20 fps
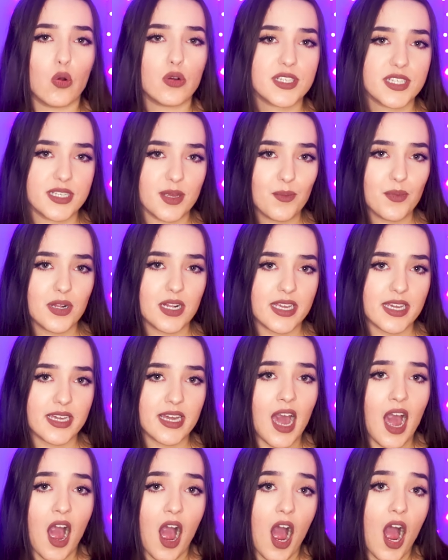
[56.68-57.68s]
or simply
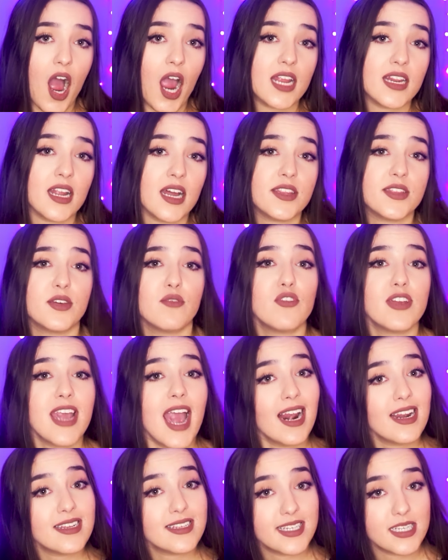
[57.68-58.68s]
highlight the
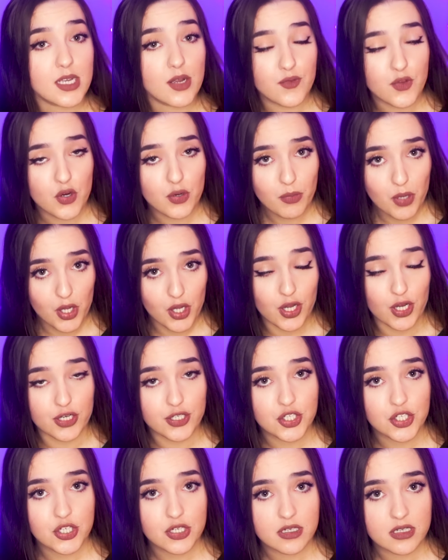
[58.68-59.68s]
reality of your
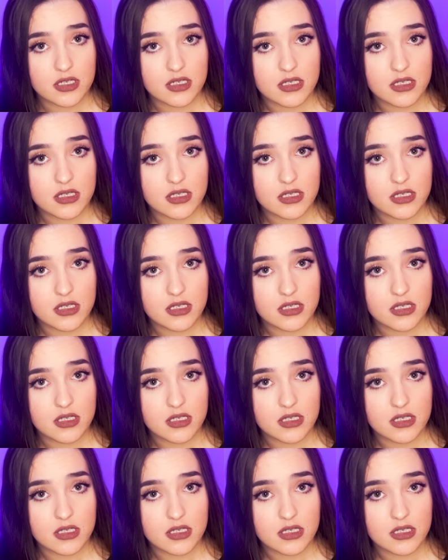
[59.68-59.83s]
merch